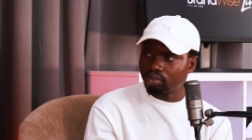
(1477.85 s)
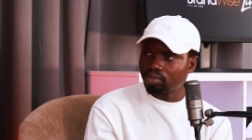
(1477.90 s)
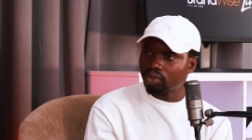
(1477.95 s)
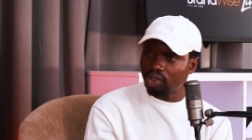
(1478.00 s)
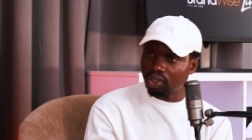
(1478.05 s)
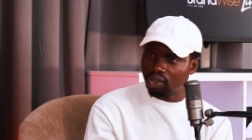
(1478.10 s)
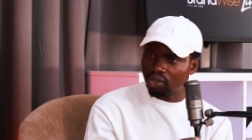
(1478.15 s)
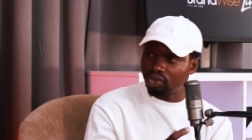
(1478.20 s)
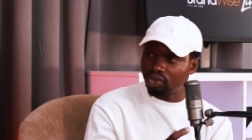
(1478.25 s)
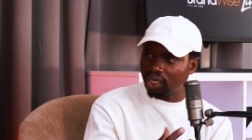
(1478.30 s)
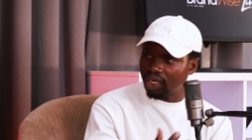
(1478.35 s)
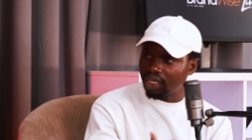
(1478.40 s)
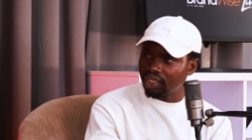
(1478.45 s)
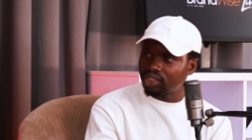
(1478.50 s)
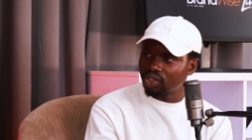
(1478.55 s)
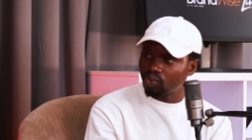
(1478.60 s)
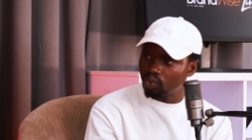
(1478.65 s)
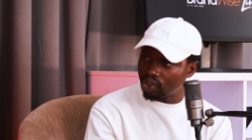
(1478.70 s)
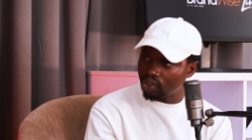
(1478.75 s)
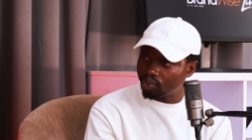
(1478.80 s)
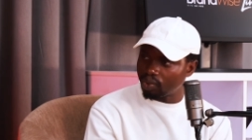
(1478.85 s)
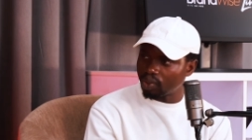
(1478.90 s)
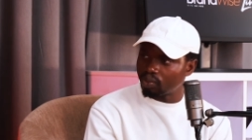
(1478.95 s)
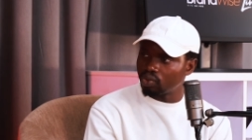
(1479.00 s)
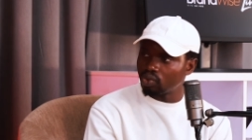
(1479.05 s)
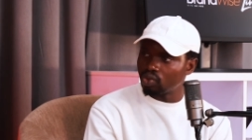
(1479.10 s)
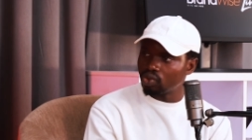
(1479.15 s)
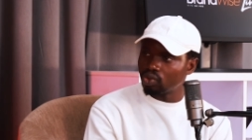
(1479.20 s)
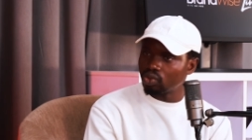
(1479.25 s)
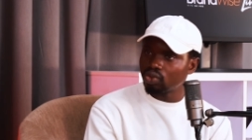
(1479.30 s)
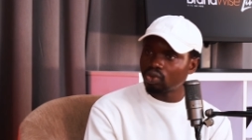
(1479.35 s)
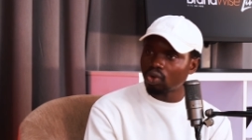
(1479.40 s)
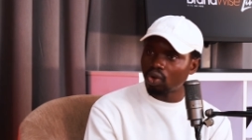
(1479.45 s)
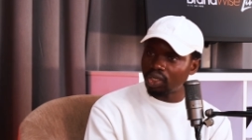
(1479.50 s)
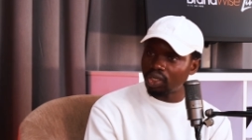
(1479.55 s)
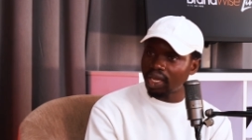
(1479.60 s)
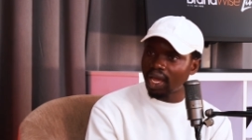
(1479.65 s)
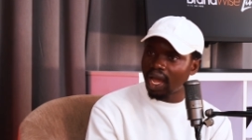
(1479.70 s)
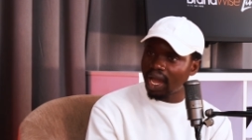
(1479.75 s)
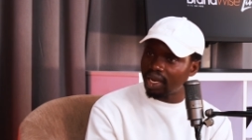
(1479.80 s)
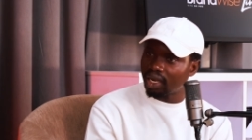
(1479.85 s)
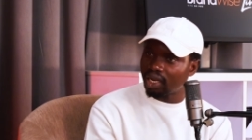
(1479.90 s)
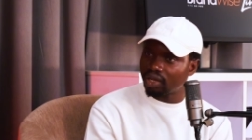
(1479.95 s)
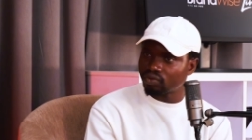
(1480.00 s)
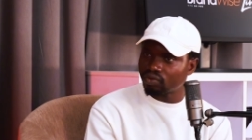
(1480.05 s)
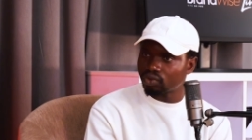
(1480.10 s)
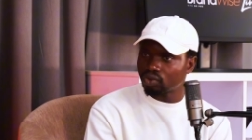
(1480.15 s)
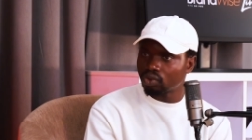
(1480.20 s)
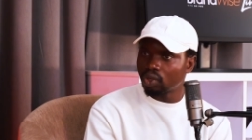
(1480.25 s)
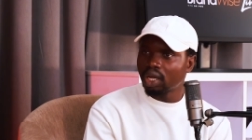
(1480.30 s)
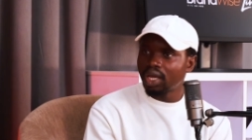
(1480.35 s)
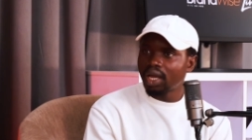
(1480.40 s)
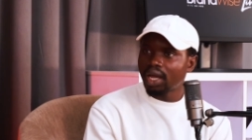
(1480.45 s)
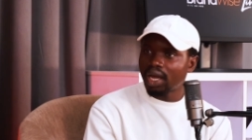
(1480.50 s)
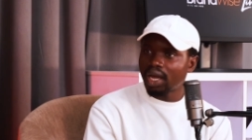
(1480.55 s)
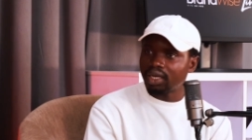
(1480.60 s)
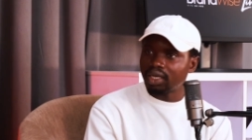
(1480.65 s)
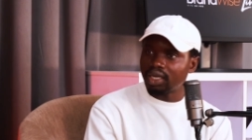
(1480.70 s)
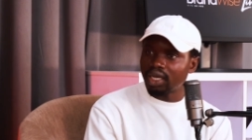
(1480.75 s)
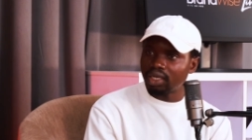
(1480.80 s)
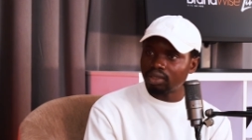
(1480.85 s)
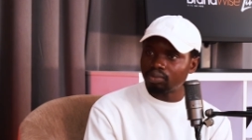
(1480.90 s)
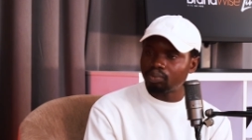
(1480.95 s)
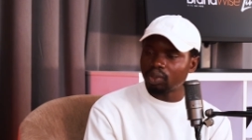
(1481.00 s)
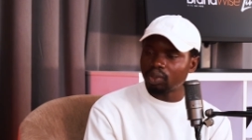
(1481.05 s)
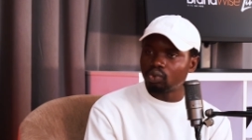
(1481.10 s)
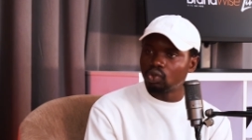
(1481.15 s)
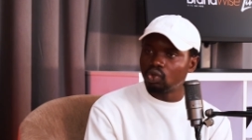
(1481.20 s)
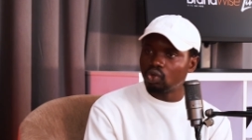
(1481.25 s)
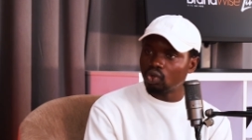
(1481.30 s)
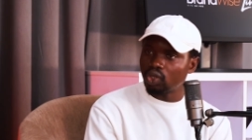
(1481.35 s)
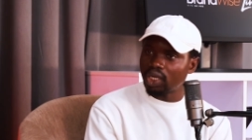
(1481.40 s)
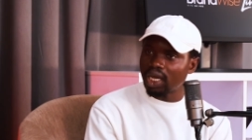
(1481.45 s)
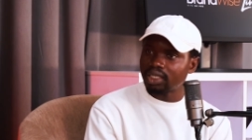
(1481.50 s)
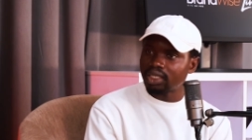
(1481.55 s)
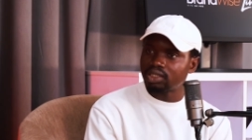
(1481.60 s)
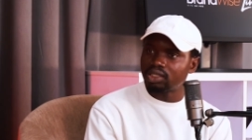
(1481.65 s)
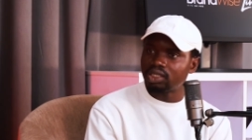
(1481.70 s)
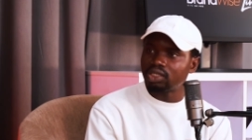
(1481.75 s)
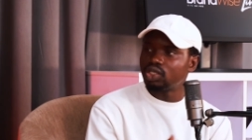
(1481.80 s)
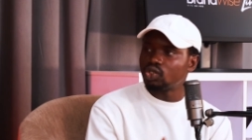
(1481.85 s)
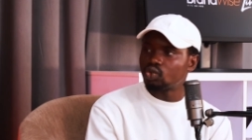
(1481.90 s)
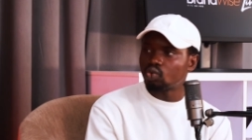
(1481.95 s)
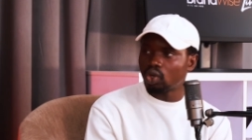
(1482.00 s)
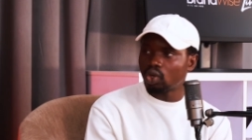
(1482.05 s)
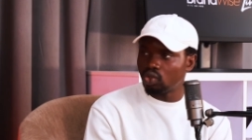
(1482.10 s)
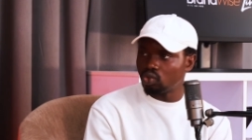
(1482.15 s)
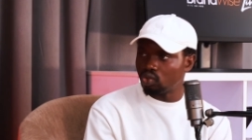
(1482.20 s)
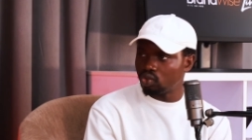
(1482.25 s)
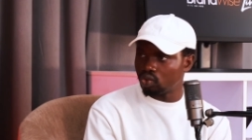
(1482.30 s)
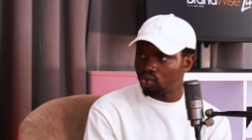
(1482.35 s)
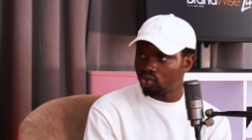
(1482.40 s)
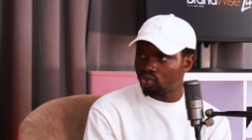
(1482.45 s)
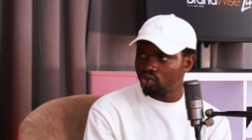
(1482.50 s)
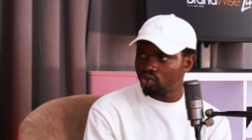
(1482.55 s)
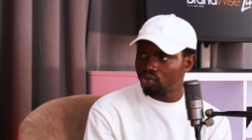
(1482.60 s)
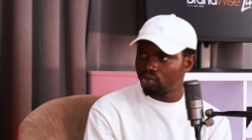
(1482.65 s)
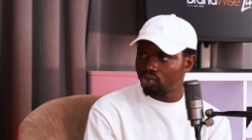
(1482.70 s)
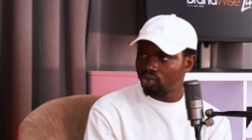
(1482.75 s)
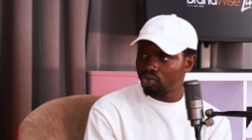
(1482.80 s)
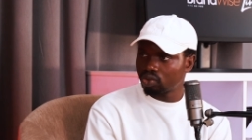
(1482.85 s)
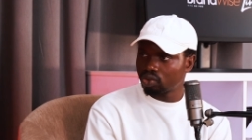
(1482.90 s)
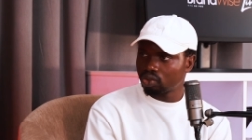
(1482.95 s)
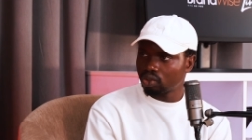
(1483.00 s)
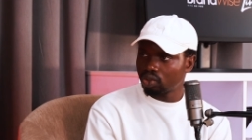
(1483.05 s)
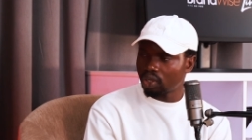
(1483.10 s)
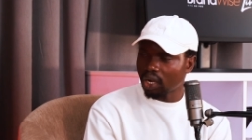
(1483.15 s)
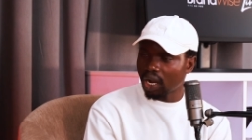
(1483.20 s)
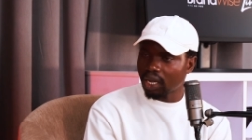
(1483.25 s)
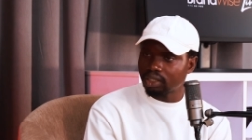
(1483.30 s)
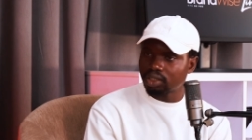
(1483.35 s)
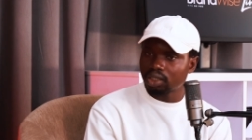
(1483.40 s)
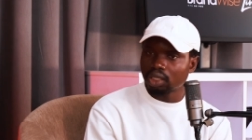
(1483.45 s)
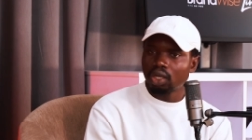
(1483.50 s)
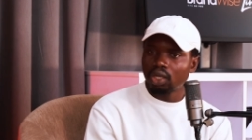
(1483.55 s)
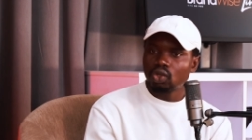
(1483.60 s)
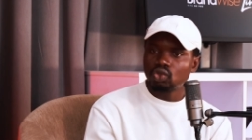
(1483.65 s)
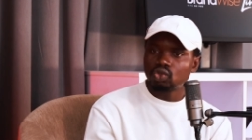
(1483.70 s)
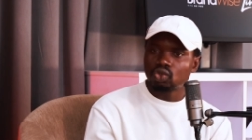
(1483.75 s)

relating with people on a high level, and then people know that this is what you do. Right.